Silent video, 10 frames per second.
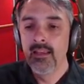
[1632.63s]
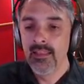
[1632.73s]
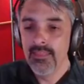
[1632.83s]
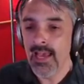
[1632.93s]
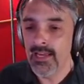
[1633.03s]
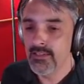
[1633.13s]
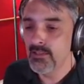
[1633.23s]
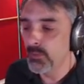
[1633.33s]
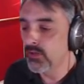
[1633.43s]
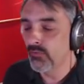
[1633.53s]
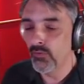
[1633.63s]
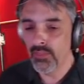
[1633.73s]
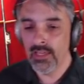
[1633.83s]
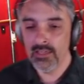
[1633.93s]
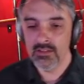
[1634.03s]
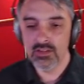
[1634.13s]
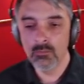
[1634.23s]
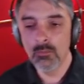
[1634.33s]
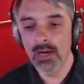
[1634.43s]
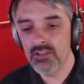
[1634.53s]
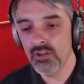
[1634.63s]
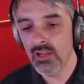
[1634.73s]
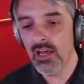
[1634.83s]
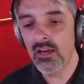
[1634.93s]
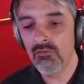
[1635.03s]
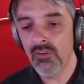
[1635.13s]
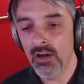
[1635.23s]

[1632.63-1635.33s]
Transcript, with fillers: That is a beautiful thing. So much love